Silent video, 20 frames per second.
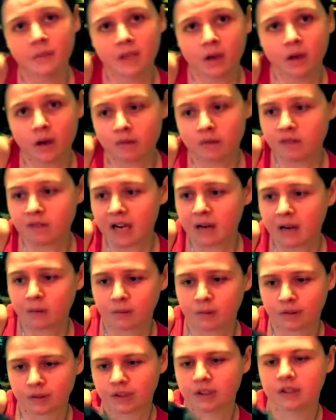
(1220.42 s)
going
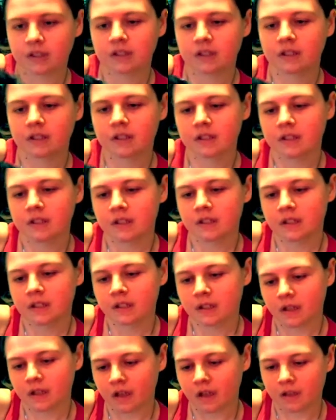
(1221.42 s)
around
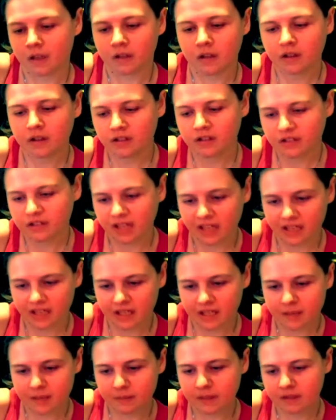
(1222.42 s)
a long
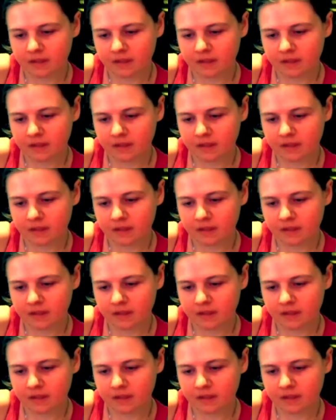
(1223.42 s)
time.